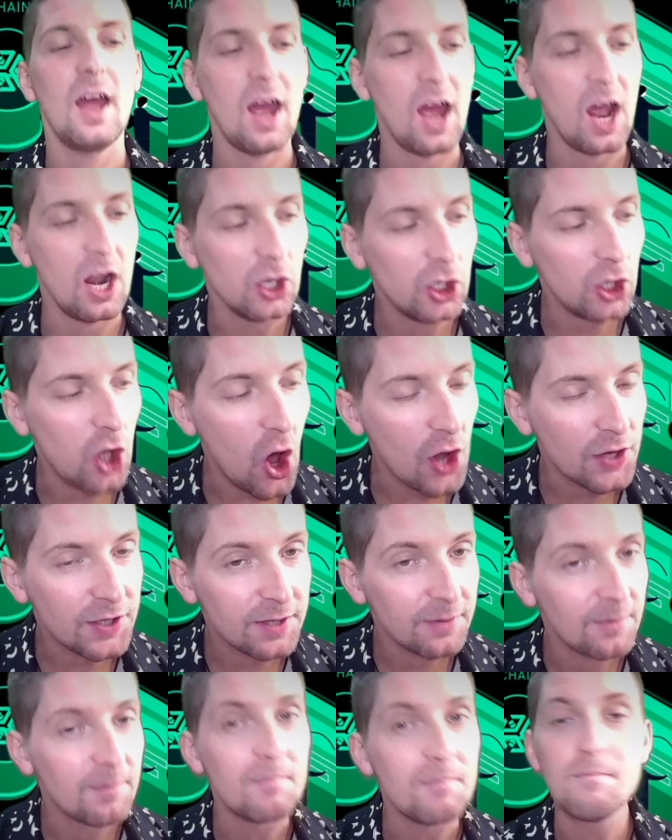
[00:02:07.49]
a lot
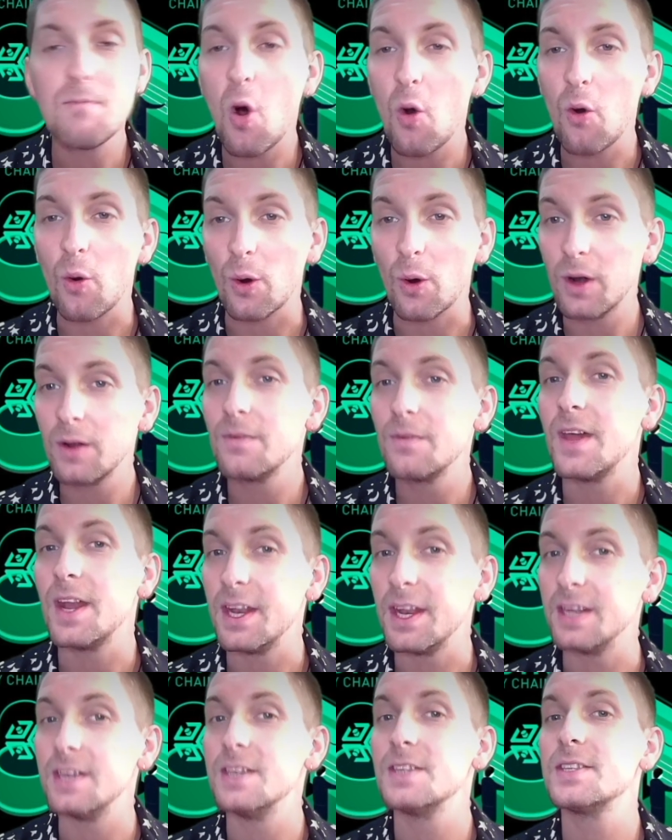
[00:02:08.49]
more than
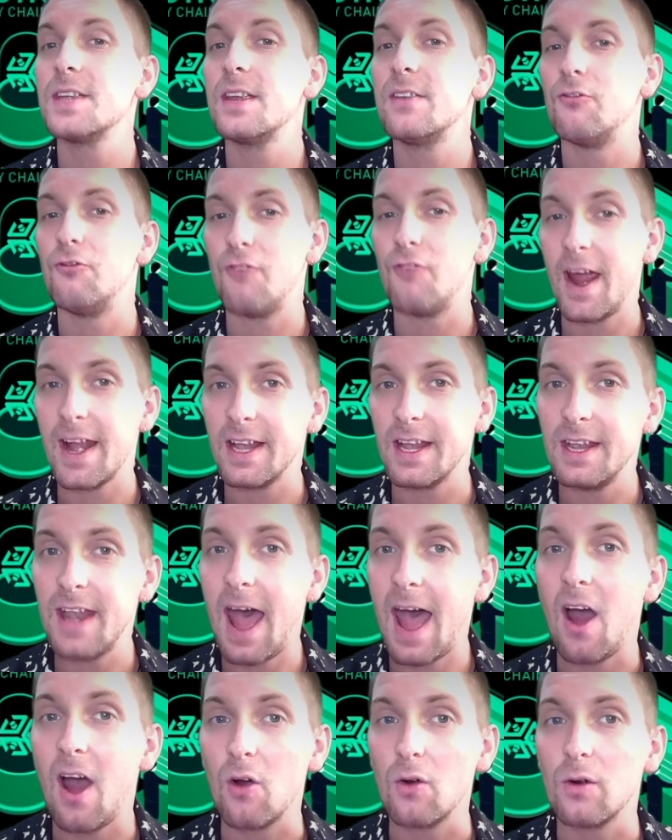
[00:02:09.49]
it is right
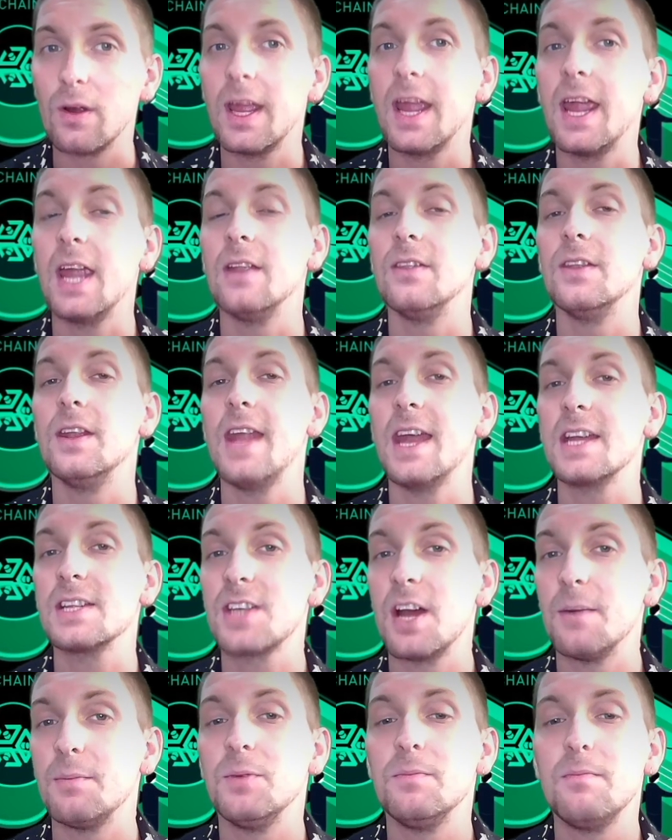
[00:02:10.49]
now in the next
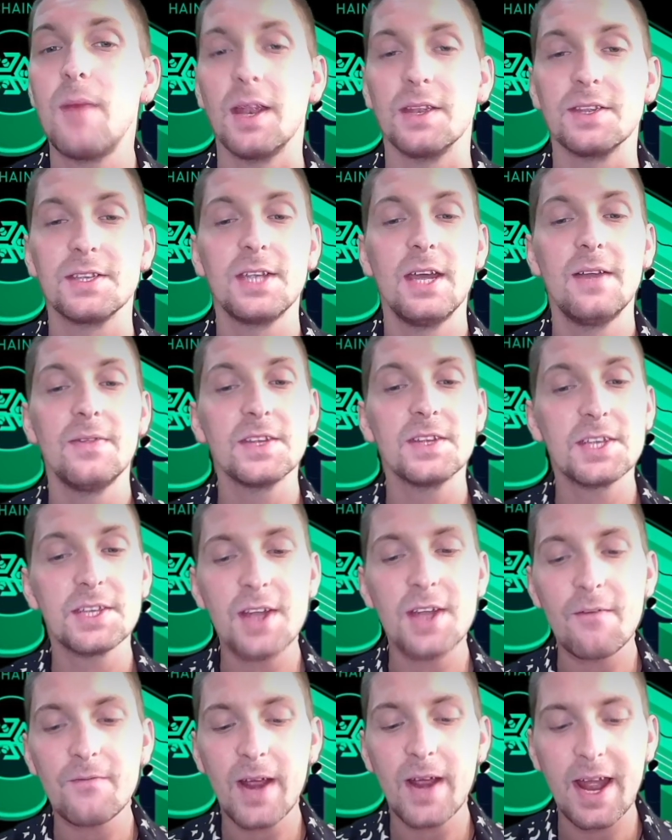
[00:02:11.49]
couple months. This is
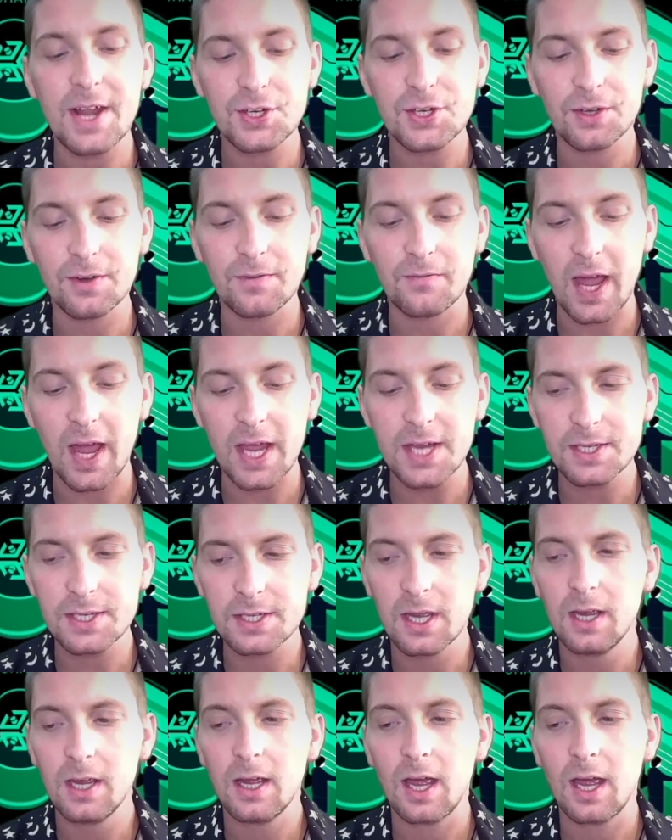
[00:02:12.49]
not financial advice.